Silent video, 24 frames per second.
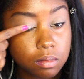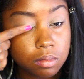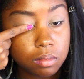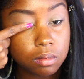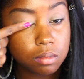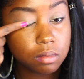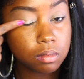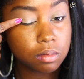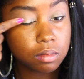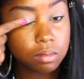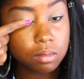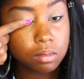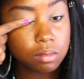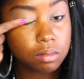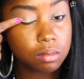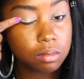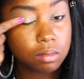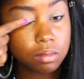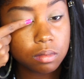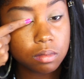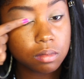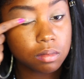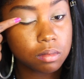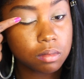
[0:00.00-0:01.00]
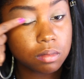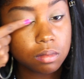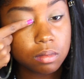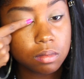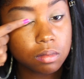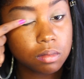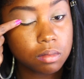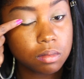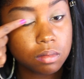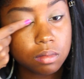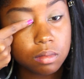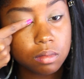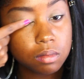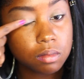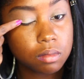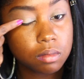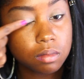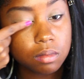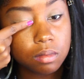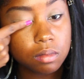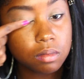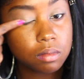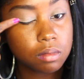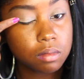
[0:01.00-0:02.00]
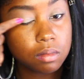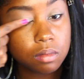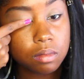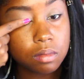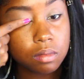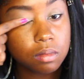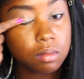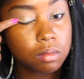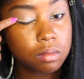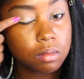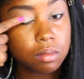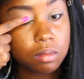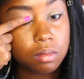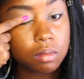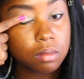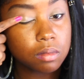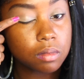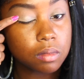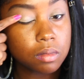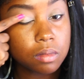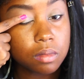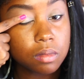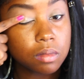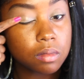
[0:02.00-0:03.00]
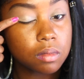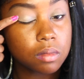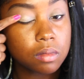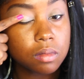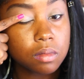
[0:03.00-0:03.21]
Nothing is said.